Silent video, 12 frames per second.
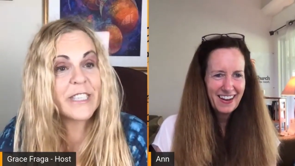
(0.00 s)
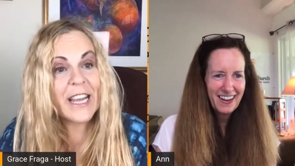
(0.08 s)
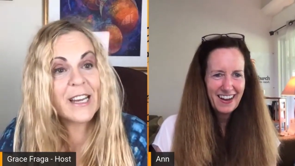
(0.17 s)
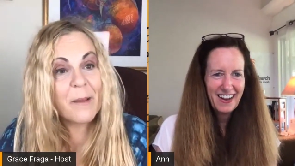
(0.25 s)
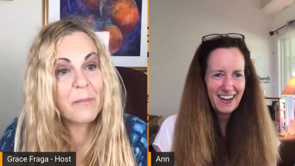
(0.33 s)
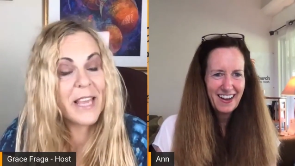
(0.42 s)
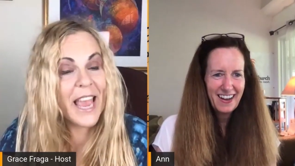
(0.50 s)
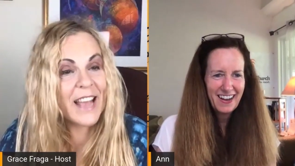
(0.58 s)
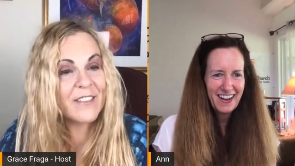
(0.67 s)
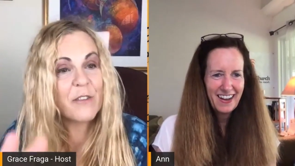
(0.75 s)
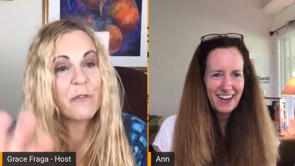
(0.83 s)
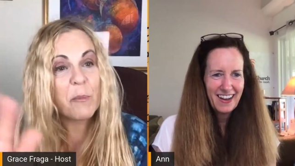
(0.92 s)
Speaker 1: stand up.
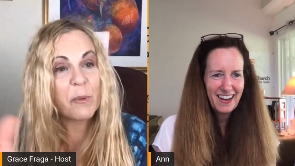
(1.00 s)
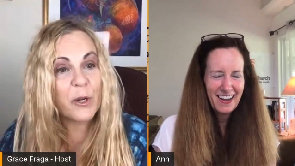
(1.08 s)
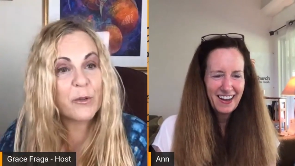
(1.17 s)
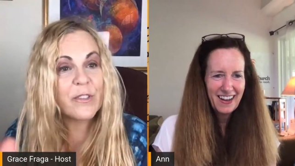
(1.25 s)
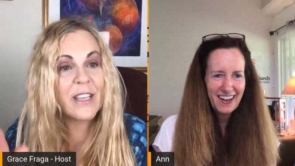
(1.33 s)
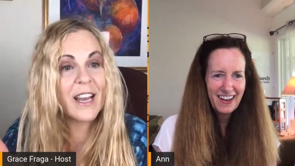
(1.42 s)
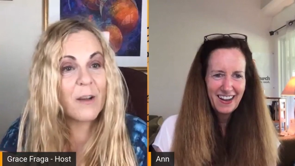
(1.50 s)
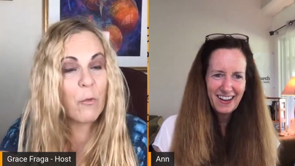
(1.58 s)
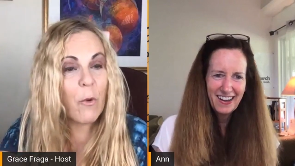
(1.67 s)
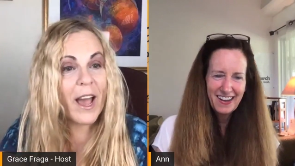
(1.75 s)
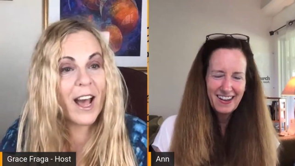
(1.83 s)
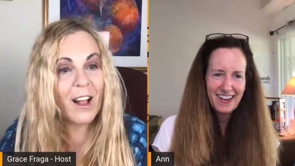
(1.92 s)
Yes, if you produce it
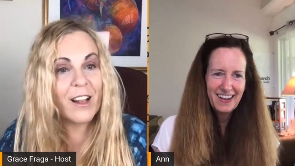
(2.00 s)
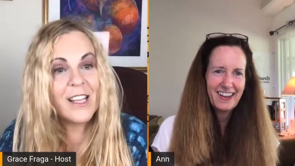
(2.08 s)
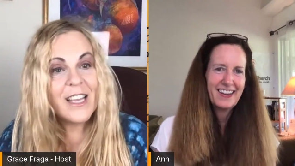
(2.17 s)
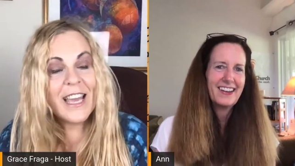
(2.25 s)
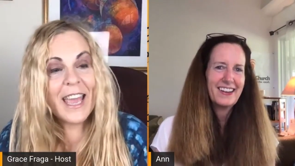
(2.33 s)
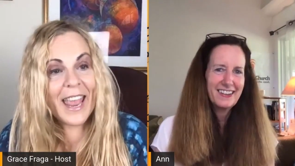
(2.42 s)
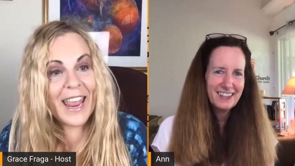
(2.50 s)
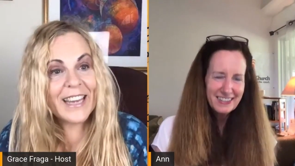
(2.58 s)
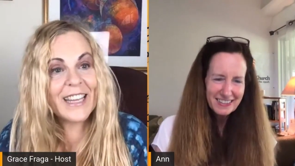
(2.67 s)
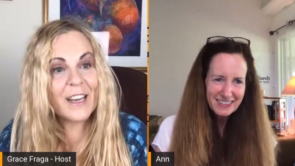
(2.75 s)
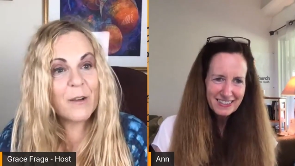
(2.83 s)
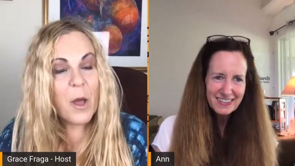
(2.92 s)
well,
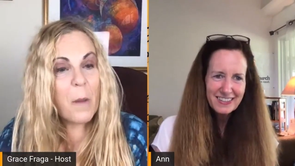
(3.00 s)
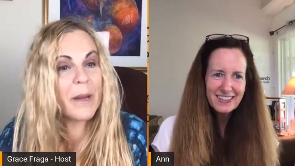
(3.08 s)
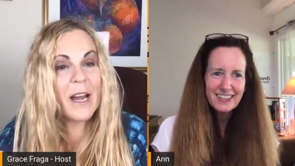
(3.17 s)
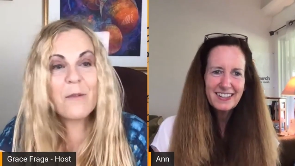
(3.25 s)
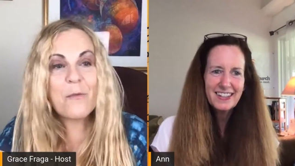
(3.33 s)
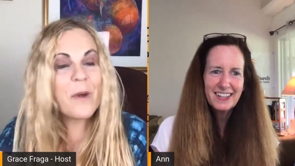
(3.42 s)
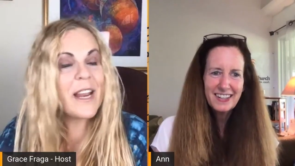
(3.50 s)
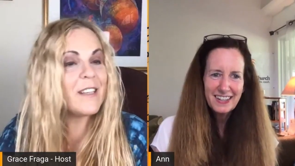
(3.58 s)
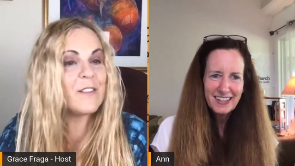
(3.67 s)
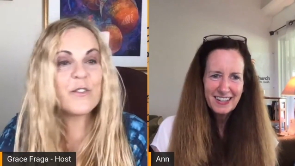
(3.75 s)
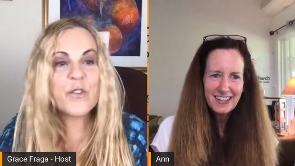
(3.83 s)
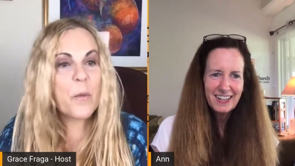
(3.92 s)
it can, but it
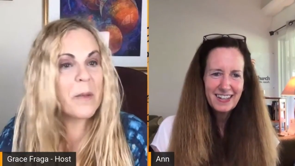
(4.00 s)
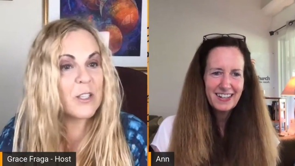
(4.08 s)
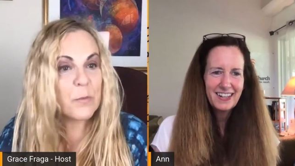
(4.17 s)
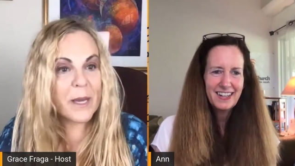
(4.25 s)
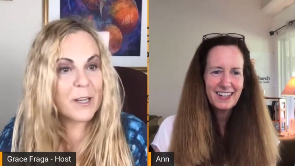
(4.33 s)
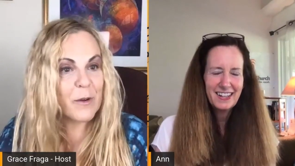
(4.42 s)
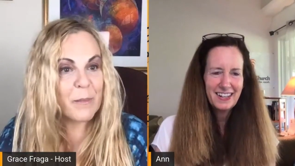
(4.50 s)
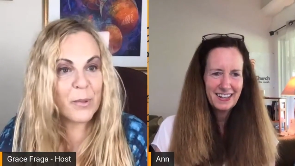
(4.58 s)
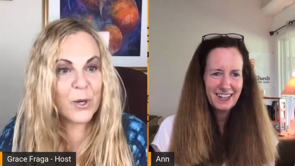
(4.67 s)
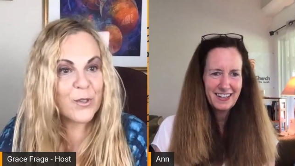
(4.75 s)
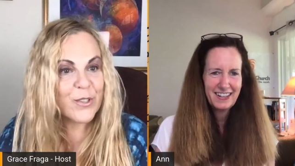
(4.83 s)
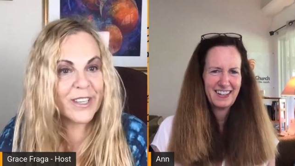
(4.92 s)
reads so much better in
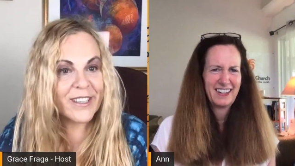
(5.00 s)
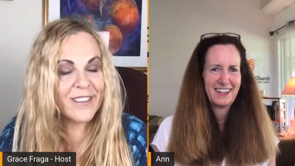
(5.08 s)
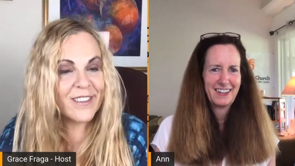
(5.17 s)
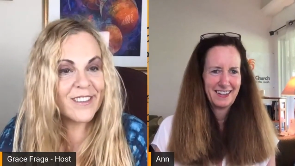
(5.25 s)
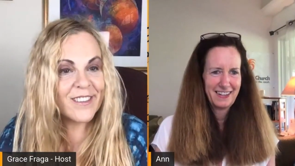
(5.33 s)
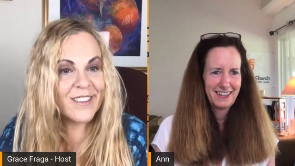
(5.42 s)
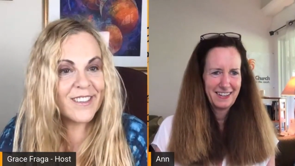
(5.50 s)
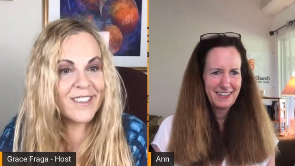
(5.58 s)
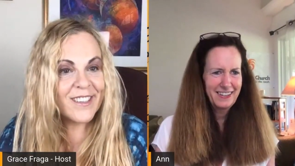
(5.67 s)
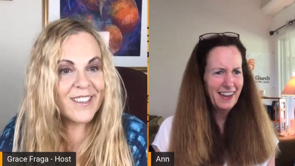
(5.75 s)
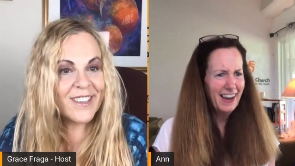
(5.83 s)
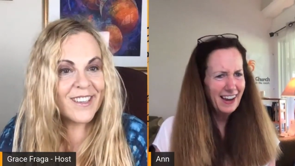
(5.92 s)
person.
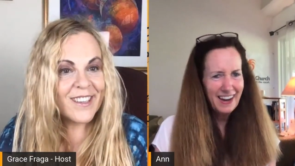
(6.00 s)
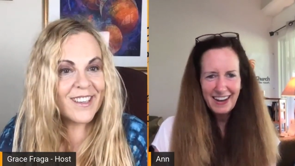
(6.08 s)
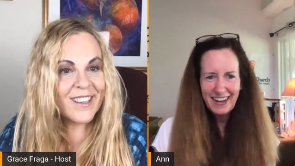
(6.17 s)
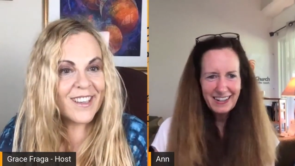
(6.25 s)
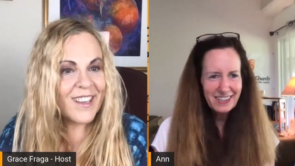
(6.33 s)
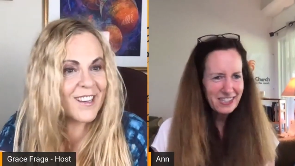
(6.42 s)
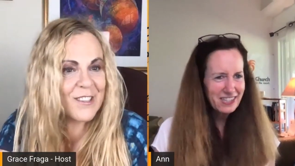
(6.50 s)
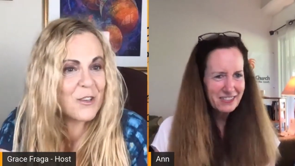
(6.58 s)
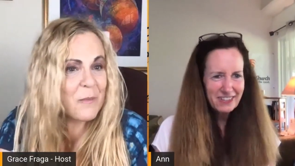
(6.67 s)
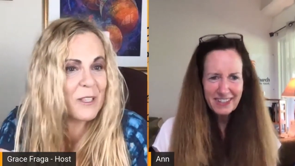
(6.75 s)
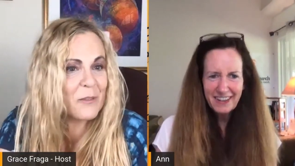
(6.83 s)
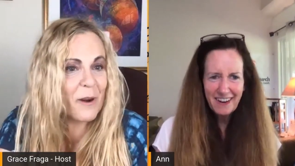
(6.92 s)
Speaker 2: Yeah, it's, it's just
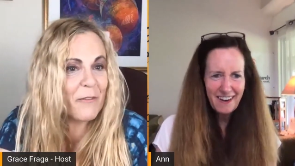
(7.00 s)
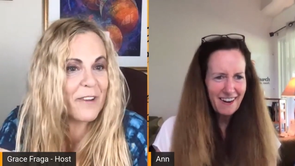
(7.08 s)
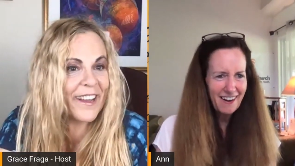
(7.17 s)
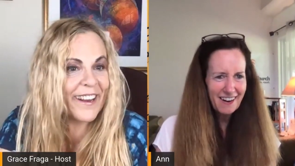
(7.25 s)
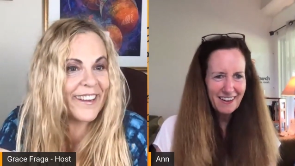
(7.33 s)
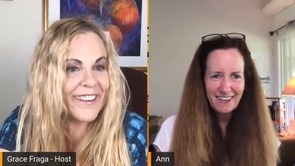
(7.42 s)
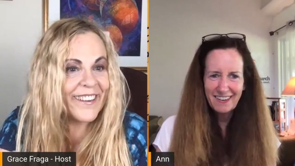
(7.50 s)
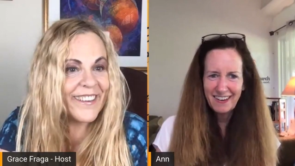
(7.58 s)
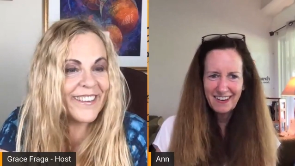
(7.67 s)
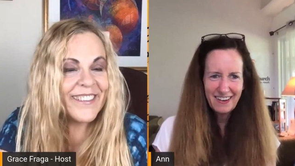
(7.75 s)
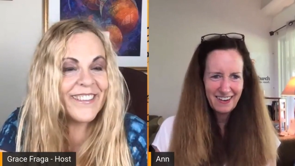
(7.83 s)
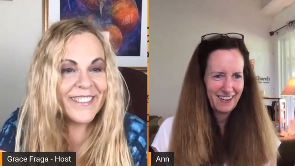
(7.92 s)
so much more fun. fun.
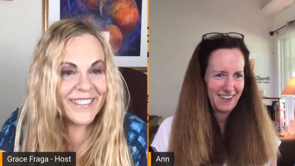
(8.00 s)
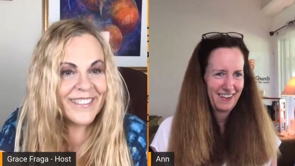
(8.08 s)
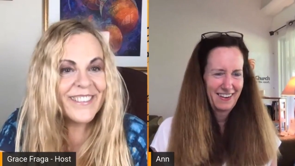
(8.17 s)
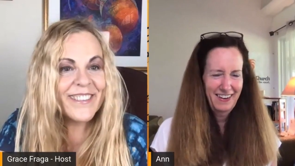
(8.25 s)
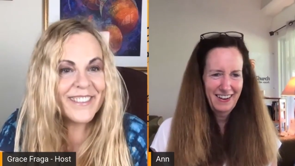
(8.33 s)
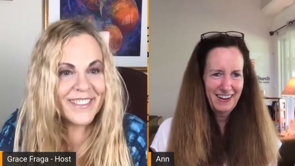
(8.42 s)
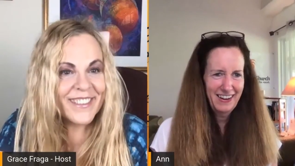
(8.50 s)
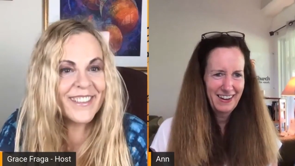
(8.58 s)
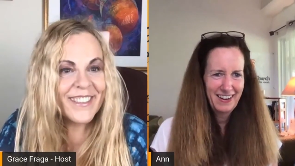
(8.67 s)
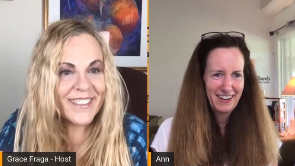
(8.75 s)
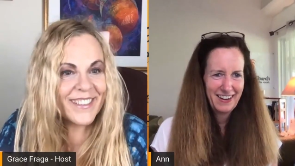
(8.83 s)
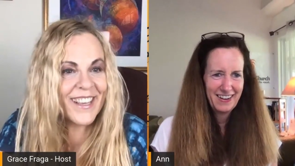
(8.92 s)

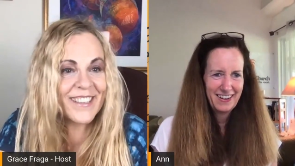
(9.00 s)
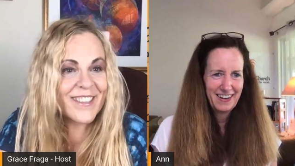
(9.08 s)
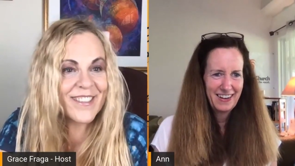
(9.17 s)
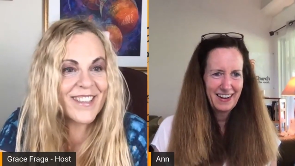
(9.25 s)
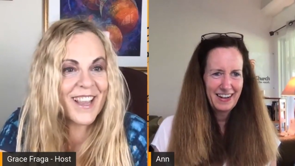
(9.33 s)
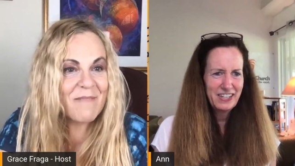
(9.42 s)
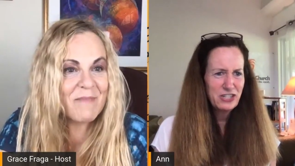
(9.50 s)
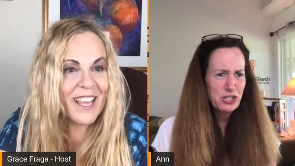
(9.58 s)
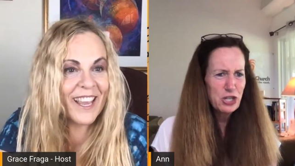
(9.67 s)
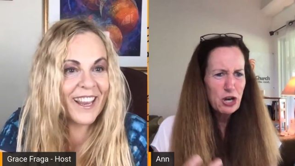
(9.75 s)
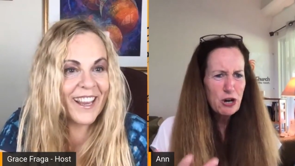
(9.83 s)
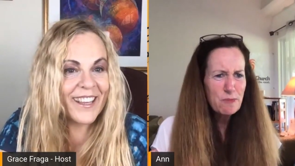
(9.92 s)
Yeah. It's the same
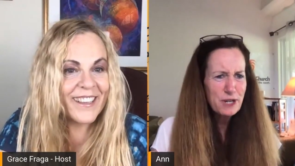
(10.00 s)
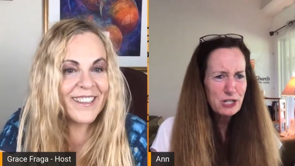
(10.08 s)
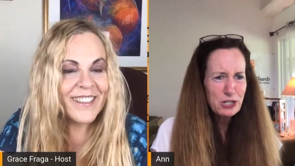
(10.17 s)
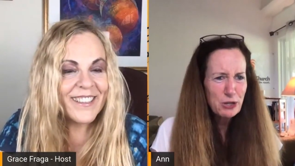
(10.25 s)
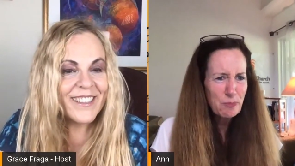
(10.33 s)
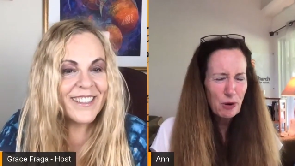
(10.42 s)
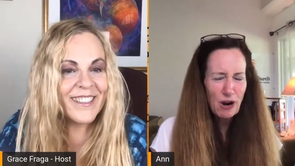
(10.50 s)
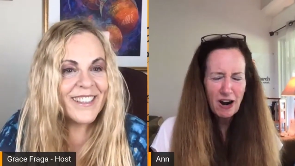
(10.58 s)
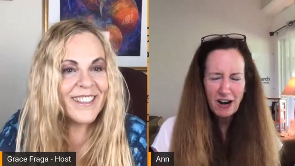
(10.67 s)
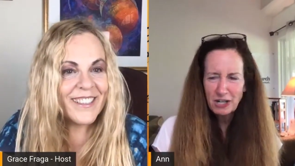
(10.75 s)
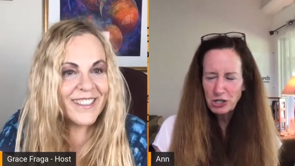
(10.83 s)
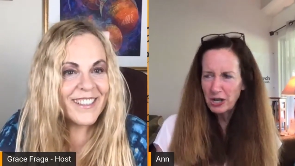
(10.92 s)
thing. Zoom is super
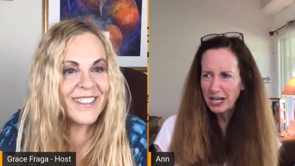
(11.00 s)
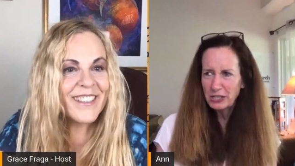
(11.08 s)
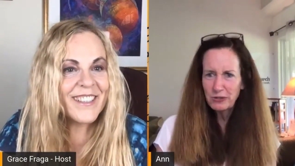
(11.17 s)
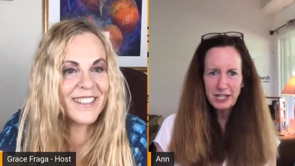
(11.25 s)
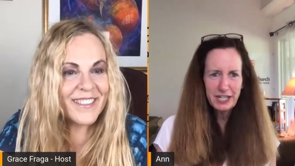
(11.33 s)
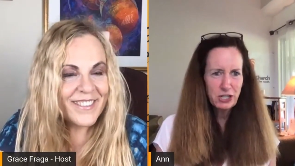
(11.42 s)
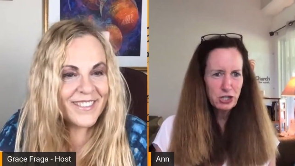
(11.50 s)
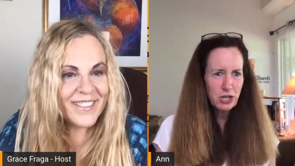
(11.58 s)
hard. Try doing a